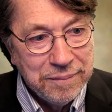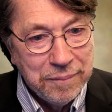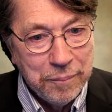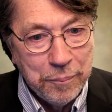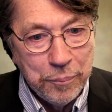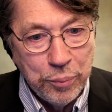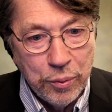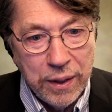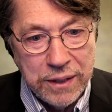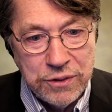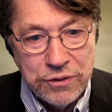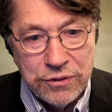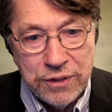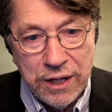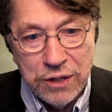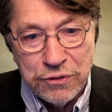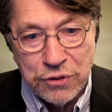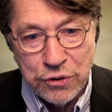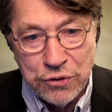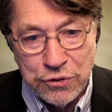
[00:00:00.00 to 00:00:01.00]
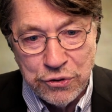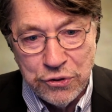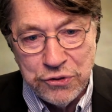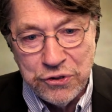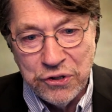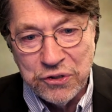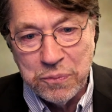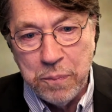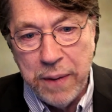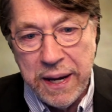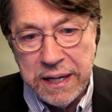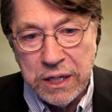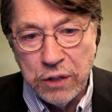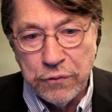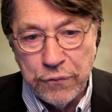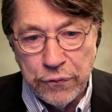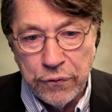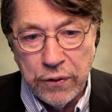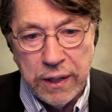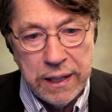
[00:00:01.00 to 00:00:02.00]
Brett says, should just make it
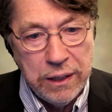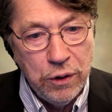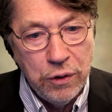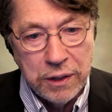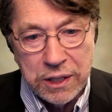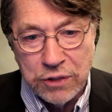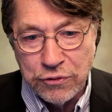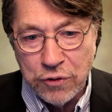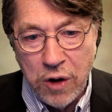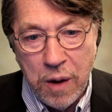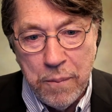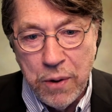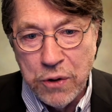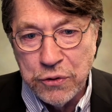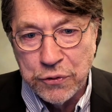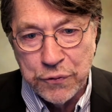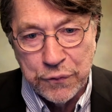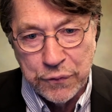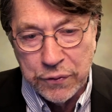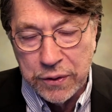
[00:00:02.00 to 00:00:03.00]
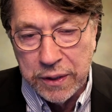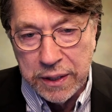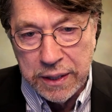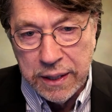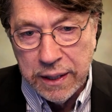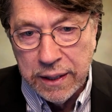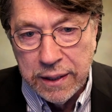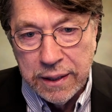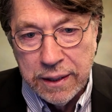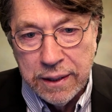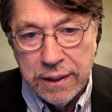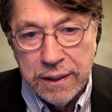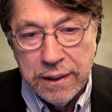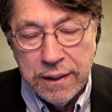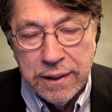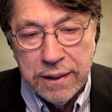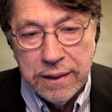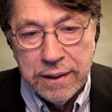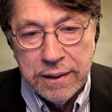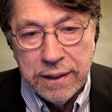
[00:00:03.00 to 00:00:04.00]
free. Look, it's almost free.
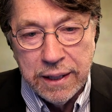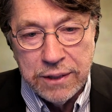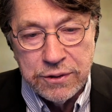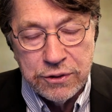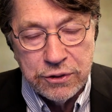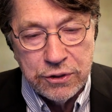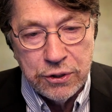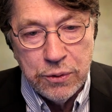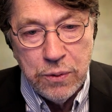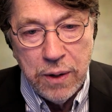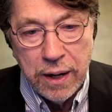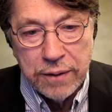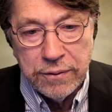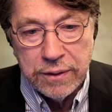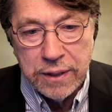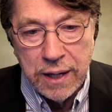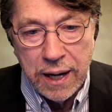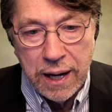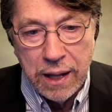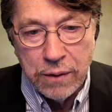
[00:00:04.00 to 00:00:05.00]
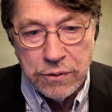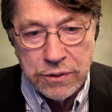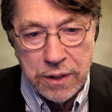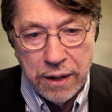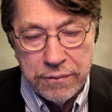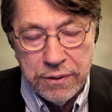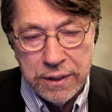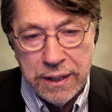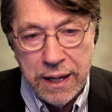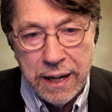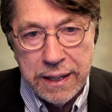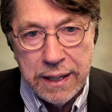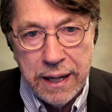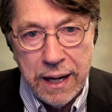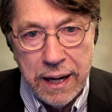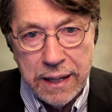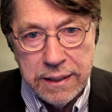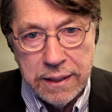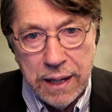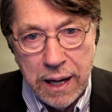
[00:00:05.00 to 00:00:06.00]
It's $200,
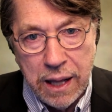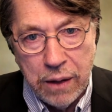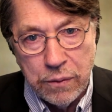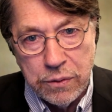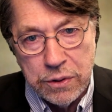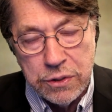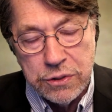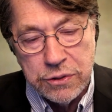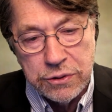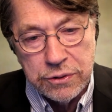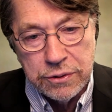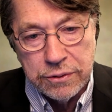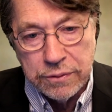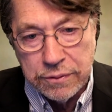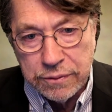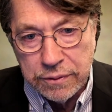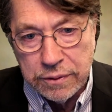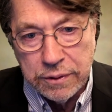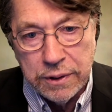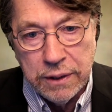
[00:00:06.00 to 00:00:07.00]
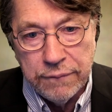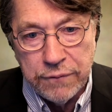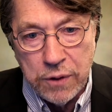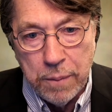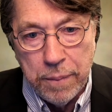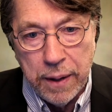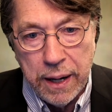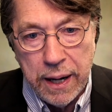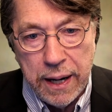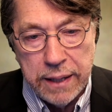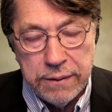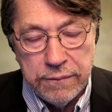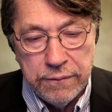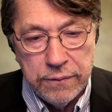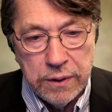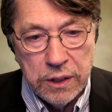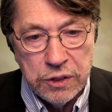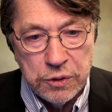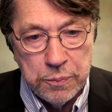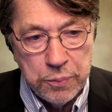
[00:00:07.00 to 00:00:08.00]
$199 if you buy
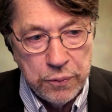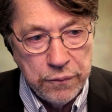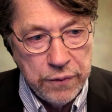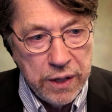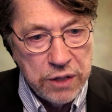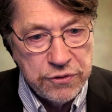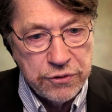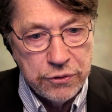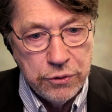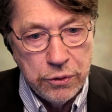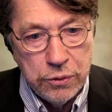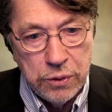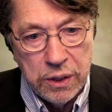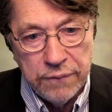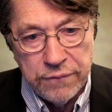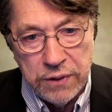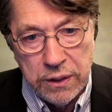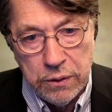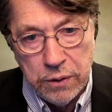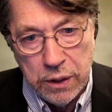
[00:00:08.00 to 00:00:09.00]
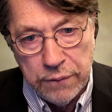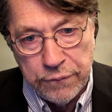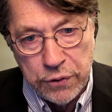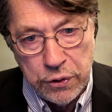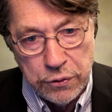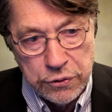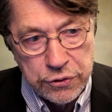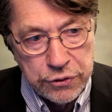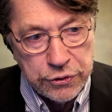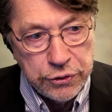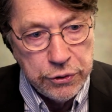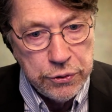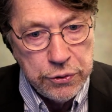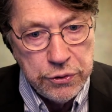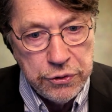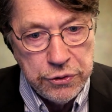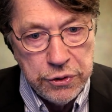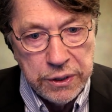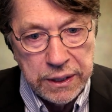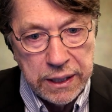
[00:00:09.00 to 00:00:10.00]
as a professional, and if you're a
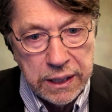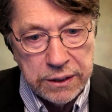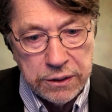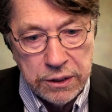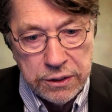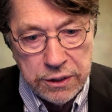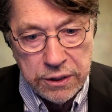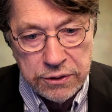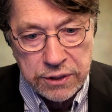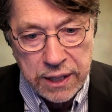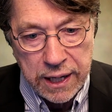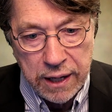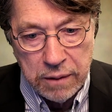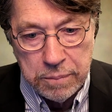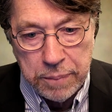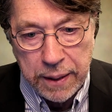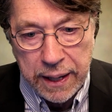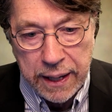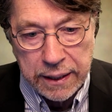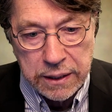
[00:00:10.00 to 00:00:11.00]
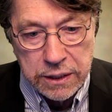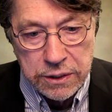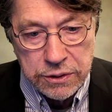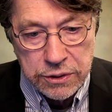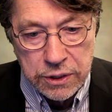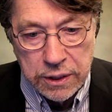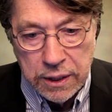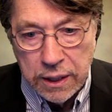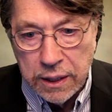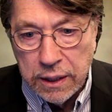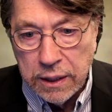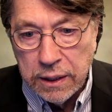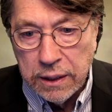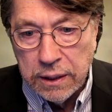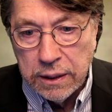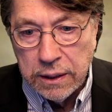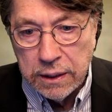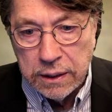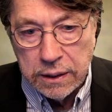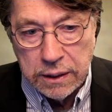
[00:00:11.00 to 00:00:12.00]
student, you can get the discount package.
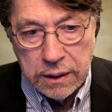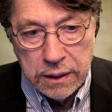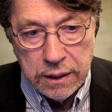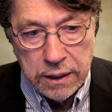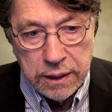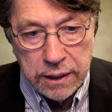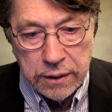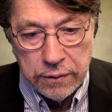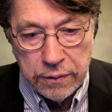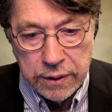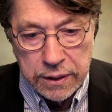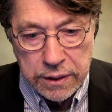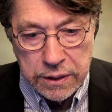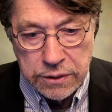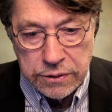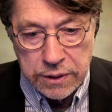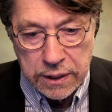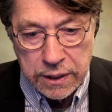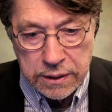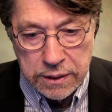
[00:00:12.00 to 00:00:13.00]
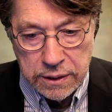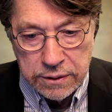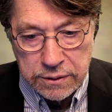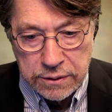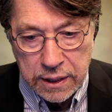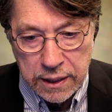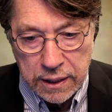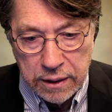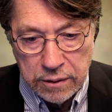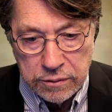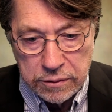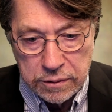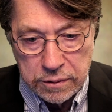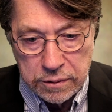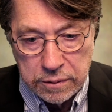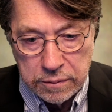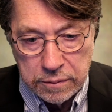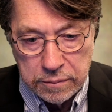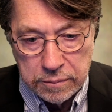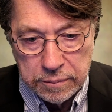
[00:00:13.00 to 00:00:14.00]
There is a discount
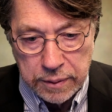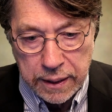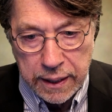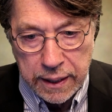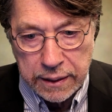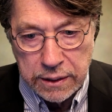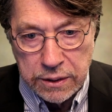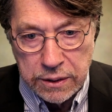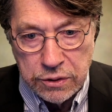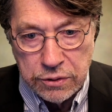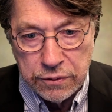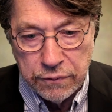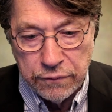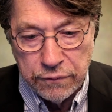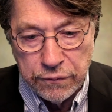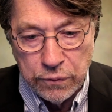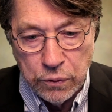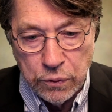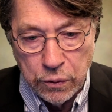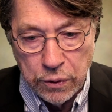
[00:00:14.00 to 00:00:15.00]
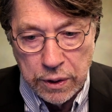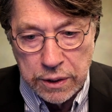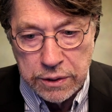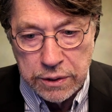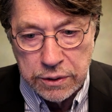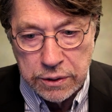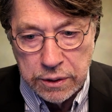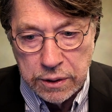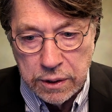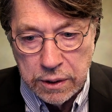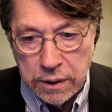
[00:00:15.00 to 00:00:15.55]
package for it.